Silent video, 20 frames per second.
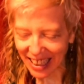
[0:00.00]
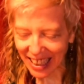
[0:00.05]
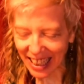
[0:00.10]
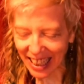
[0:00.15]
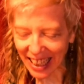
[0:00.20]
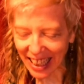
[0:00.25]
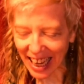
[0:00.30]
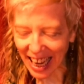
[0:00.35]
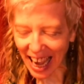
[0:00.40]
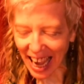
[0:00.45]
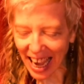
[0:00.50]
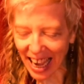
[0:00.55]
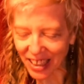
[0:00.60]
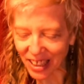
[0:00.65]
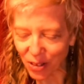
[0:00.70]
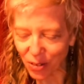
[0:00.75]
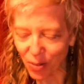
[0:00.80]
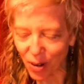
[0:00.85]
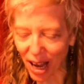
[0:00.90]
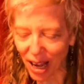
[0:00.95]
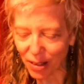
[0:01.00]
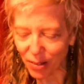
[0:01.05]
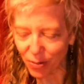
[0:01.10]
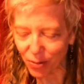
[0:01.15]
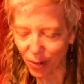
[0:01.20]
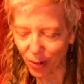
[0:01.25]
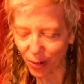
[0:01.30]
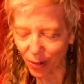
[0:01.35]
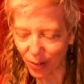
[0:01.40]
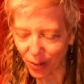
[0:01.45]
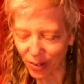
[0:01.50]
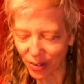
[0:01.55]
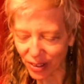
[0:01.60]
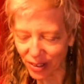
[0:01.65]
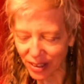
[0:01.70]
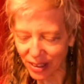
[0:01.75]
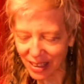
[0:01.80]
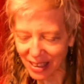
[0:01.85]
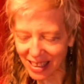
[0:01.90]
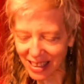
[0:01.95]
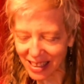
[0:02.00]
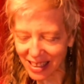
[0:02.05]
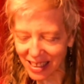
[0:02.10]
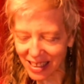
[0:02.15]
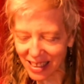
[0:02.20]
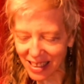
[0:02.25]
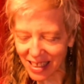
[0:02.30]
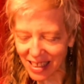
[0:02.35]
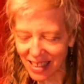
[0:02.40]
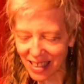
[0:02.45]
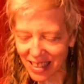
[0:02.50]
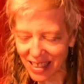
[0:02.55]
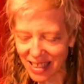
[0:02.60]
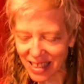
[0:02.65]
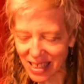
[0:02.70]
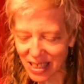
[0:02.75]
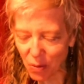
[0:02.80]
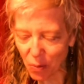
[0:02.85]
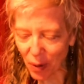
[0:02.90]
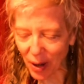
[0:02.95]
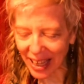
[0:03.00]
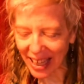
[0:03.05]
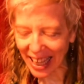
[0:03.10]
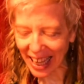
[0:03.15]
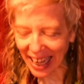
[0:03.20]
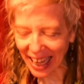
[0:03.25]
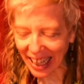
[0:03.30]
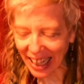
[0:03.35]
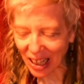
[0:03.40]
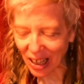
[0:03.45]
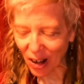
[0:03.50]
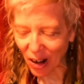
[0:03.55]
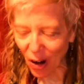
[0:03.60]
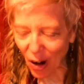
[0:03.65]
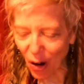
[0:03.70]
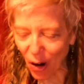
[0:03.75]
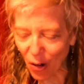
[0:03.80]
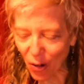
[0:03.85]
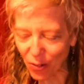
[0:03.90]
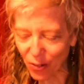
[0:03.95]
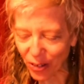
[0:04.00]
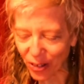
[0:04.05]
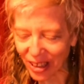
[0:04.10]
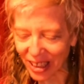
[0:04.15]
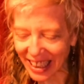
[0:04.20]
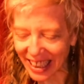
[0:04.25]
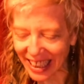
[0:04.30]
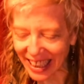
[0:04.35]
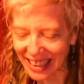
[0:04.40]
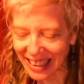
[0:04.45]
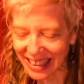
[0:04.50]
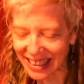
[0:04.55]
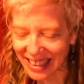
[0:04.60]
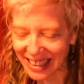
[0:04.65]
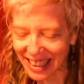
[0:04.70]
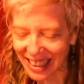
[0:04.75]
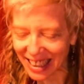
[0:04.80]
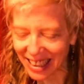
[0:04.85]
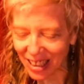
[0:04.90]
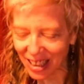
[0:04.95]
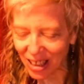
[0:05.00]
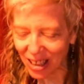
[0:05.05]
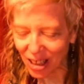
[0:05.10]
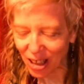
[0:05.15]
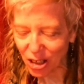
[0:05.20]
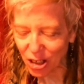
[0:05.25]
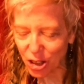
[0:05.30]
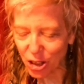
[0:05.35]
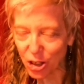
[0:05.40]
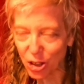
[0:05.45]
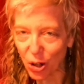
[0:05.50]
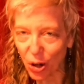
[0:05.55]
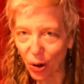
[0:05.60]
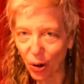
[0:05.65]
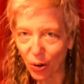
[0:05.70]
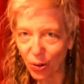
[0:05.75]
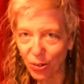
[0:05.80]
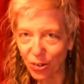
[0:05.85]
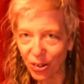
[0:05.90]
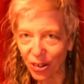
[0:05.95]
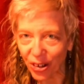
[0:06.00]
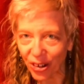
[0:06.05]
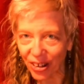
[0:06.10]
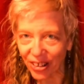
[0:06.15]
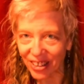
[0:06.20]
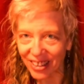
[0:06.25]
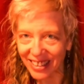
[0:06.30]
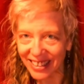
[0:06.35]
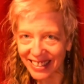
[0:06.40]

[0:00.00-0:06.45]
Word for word: He had a rifle swinging over his shoulder